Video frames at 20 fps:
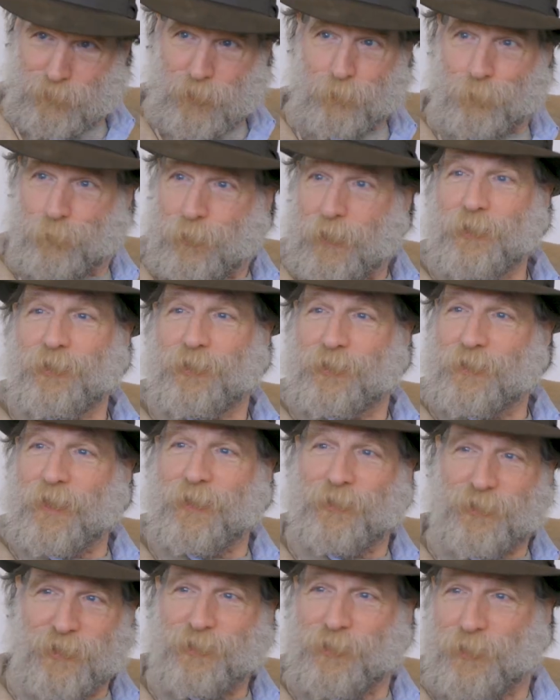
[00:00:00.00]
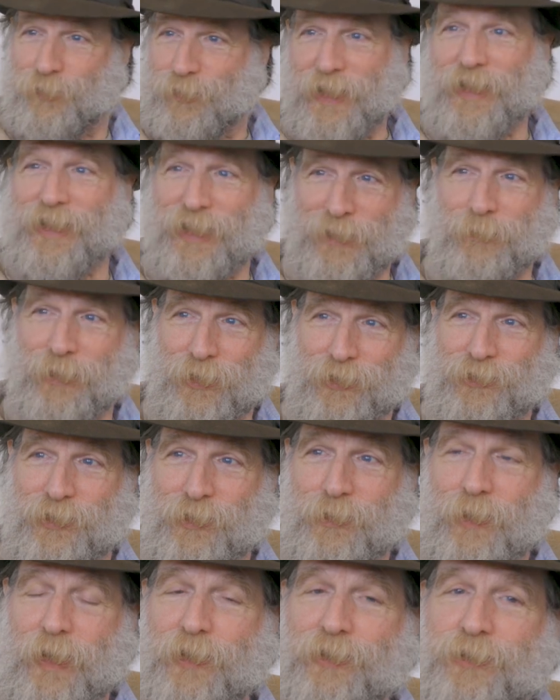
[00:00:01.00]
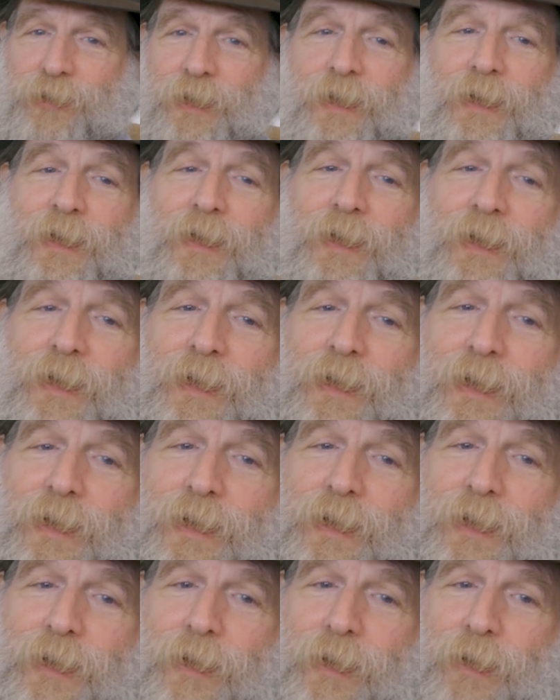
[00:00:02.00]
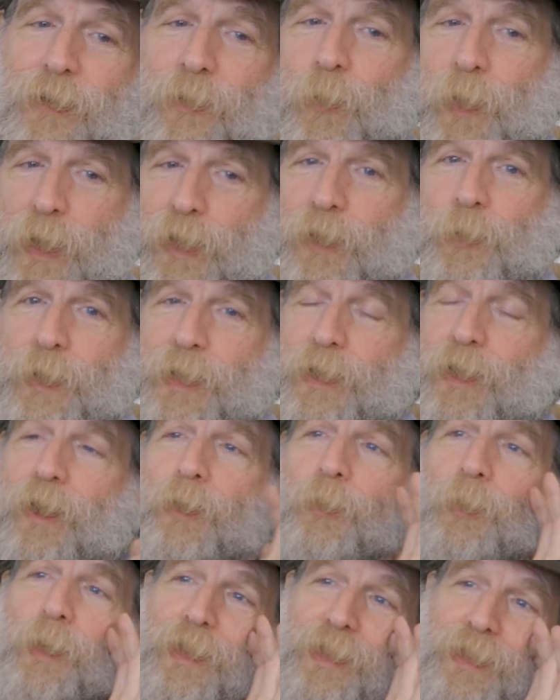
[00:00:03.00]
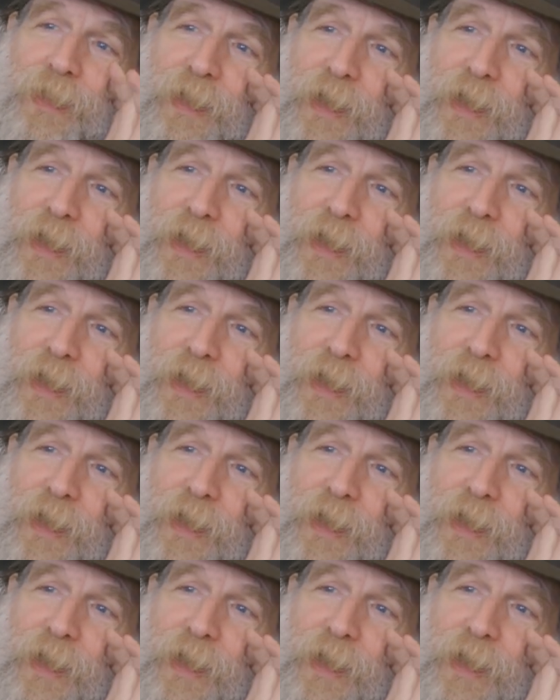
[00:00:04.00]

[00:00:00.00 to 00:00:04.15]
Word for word: confronts us, is available to us, where do we go